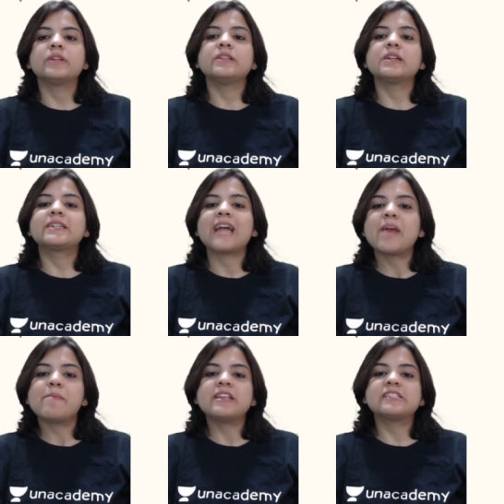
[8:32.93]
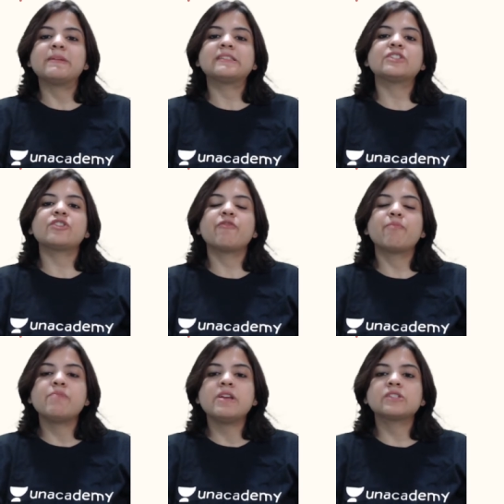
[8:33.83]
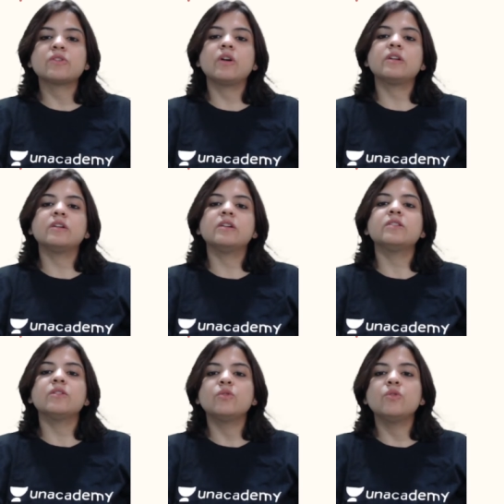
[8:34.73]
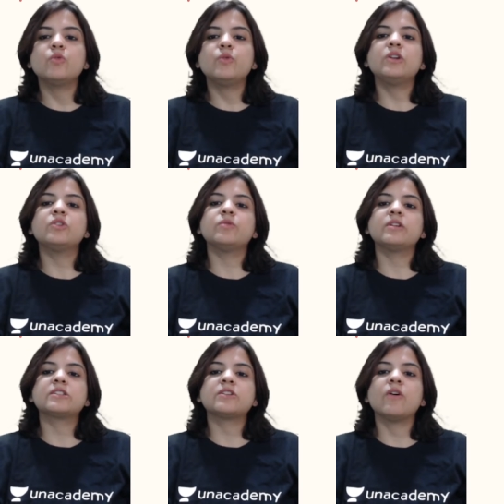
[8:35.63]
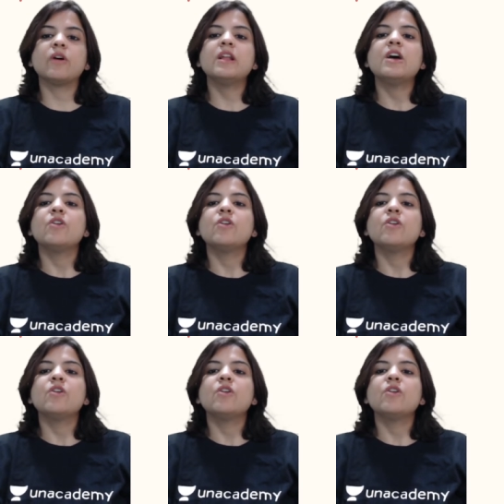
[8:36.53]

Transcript: The timeless message of peace on earth, goodwill towards all,